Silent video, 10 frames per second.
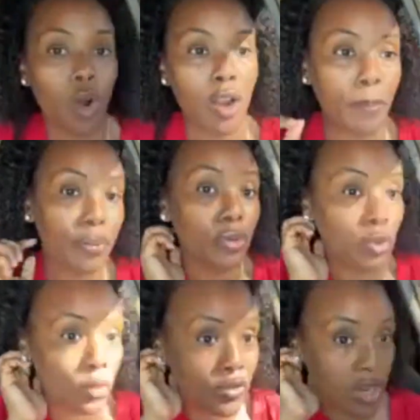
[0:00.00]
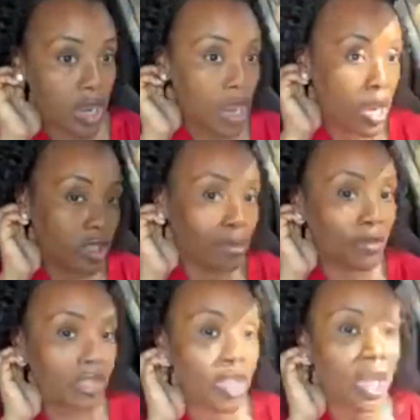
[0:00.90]
approved. Some of the
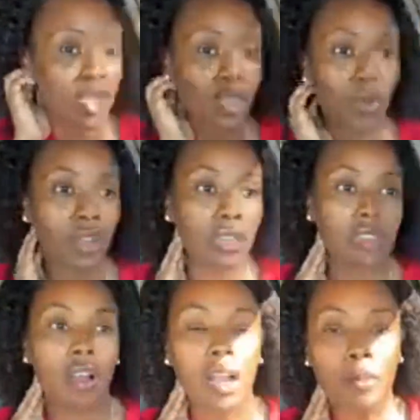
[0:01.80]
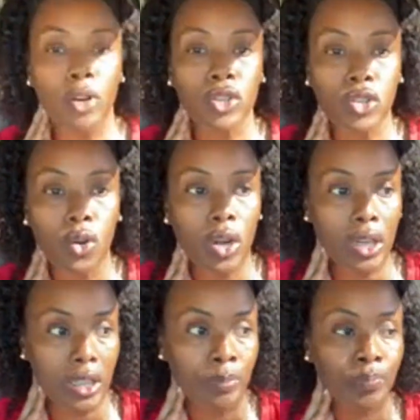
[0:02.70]
changes we're going to talk about shortly.